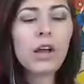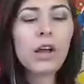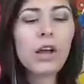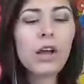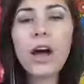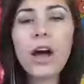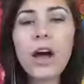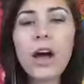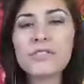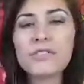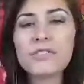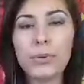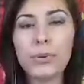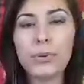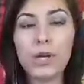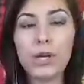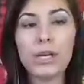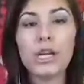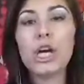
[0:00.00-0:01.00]
I'll often
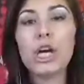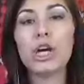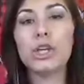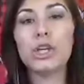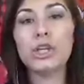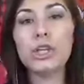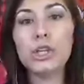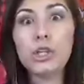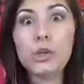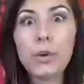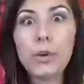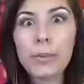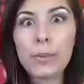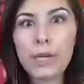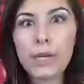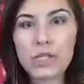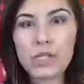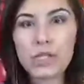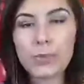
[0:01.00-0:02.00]
put new
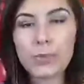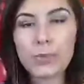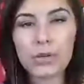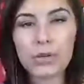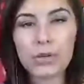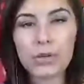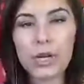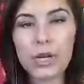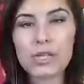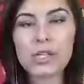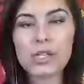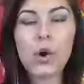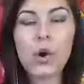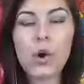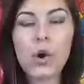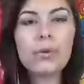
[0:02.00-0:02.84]
women entrepreneurs